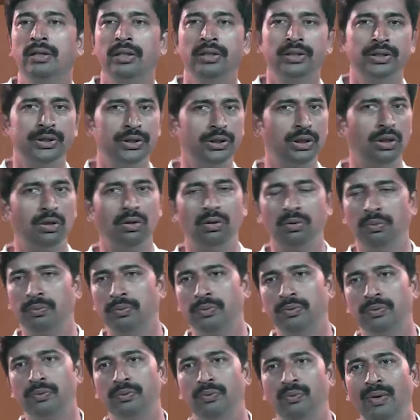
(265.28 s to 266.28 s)

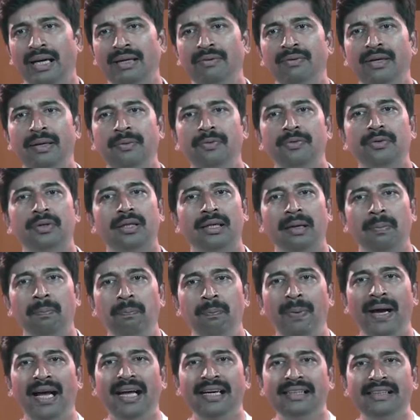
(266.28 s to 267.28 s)
So, when we
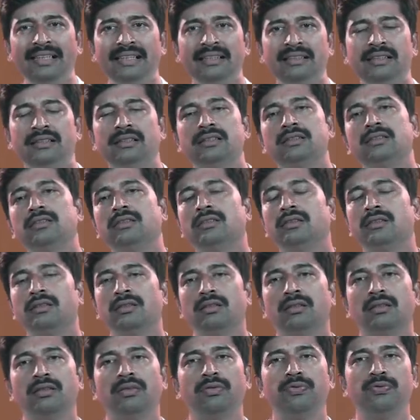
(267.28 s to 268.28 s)
compare this
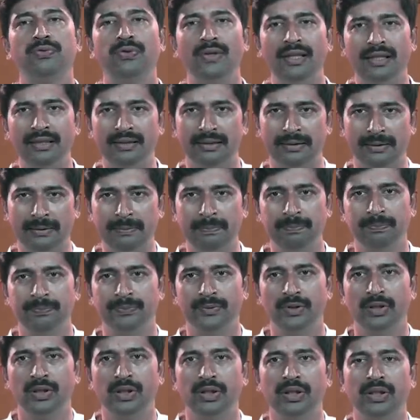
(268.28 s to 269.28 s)
further,
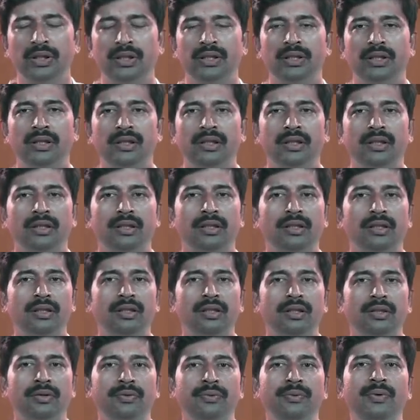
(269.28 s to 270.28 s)

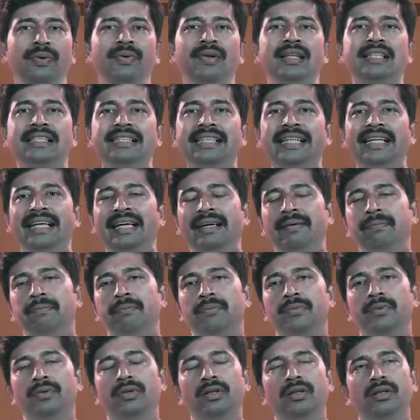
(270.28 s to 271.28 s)
we will see
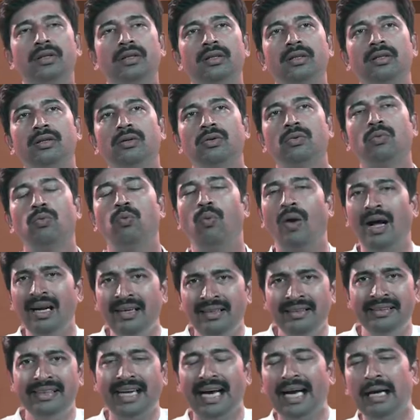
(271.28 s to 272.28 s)

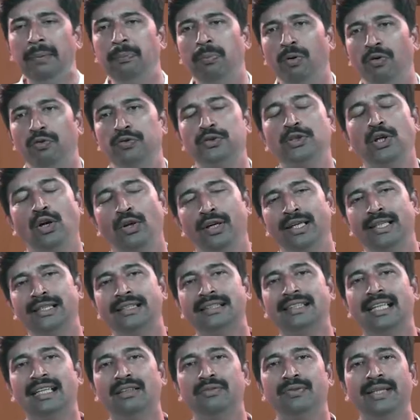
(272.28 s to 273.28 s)
one type of sonnets
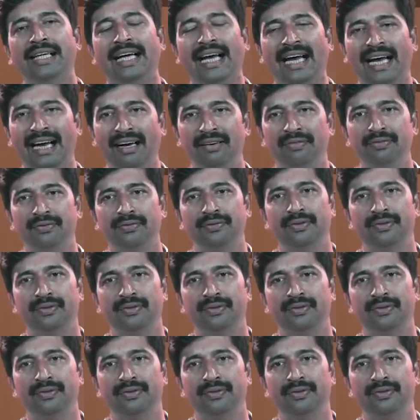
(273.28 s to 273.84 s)
that we have